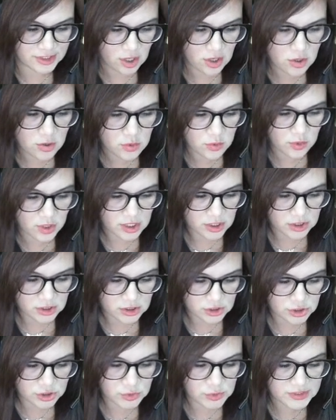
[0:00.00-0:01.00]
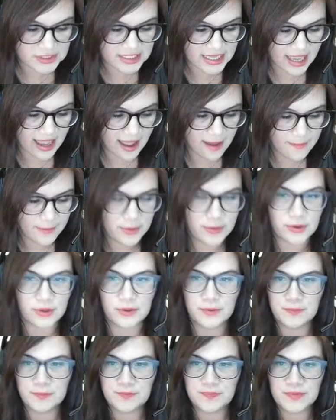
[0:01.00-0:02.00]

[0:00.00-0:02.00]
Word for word: oh, choose the apple.